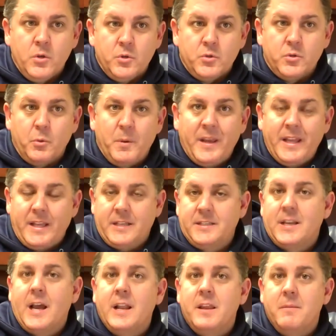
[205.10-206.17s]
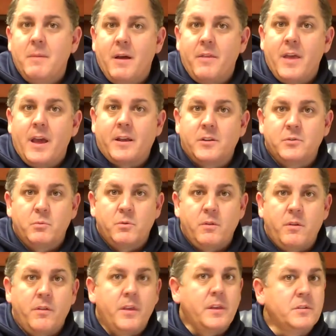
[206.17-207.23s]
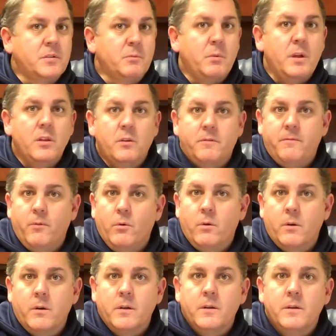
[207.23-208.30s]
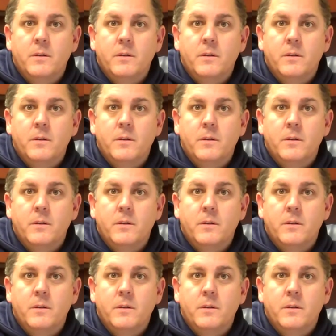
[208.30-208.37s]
So we get excited about that because one of the things that we look for